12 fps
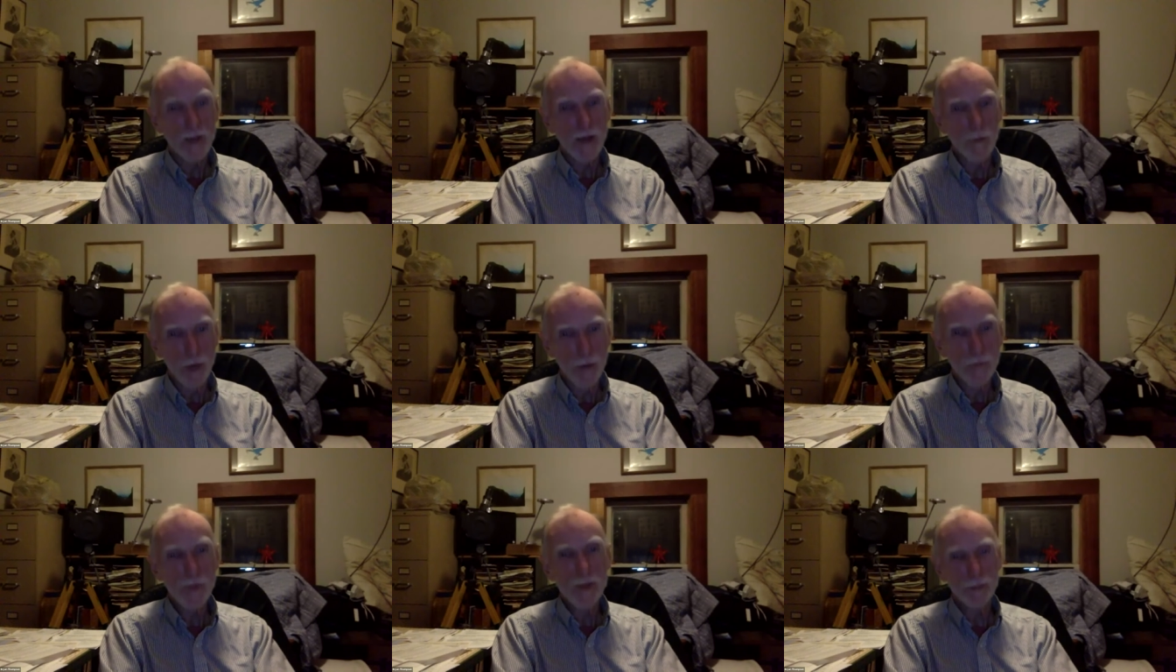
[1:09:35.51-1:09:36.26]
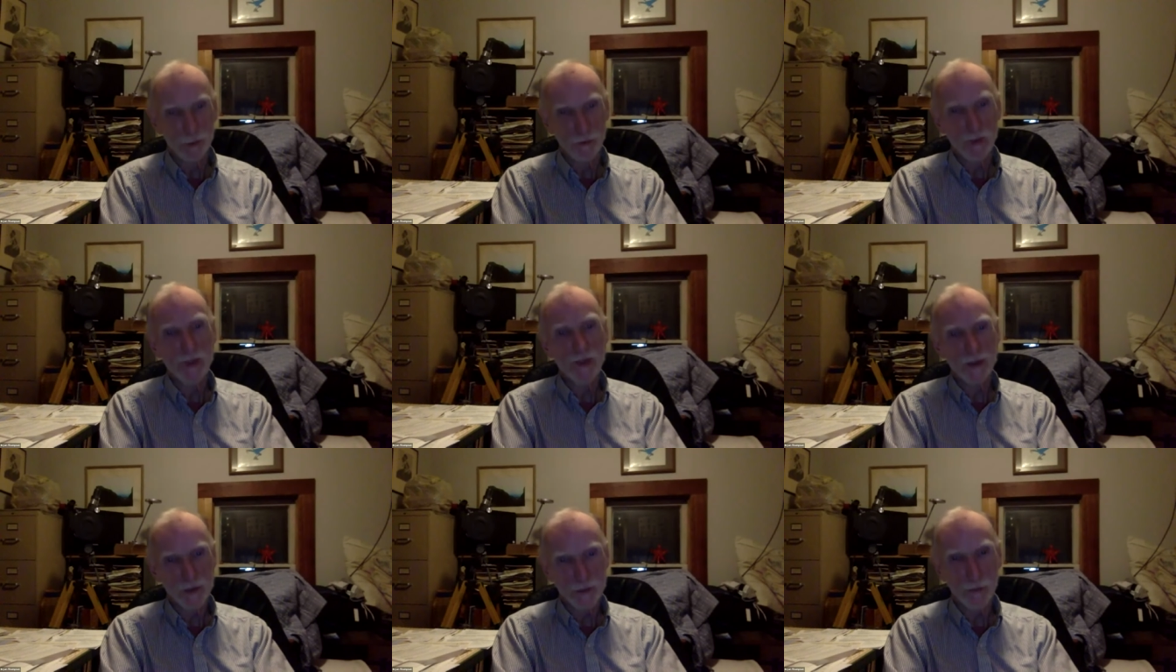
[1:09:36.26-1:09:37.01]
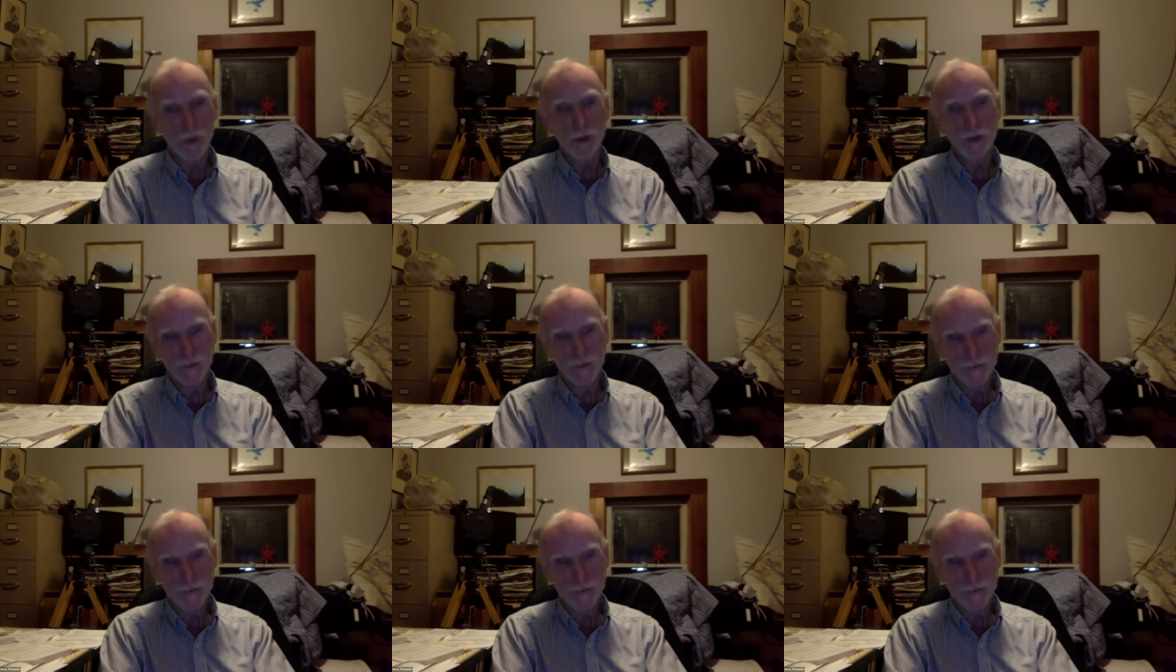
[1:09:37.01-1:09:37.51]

I want people to read this book.